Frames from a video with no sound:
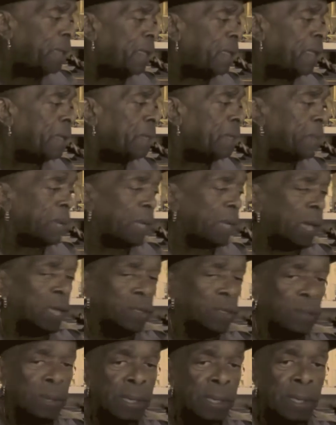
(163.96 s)
And
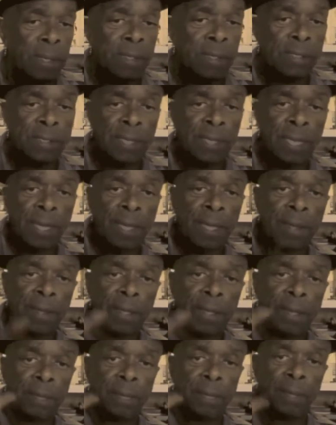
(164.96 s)
Picasso held his hand
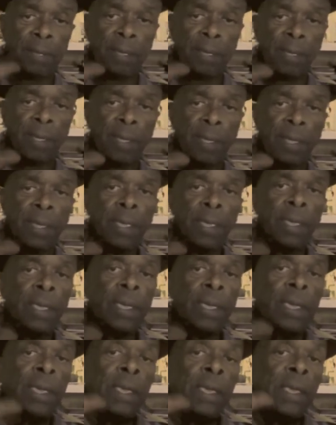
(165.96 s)
up.
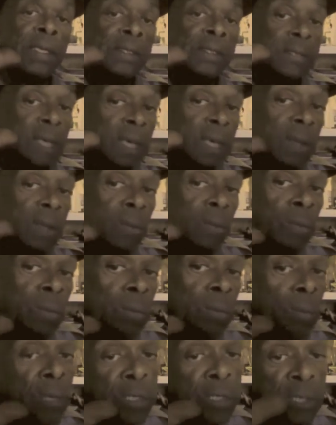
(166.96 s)
He said,
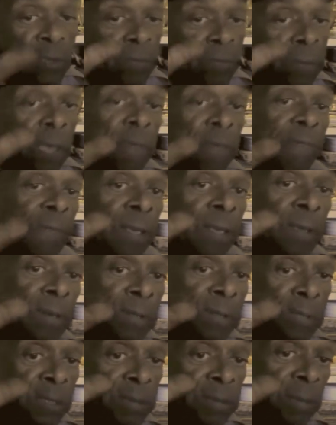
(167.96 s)
"Which of my fingers
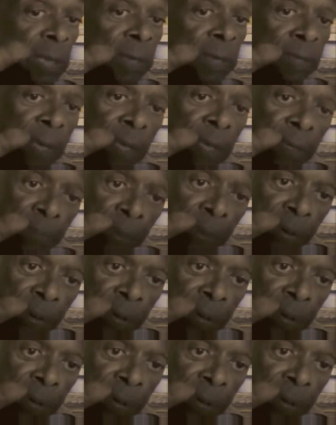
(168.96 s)
is my favorite?"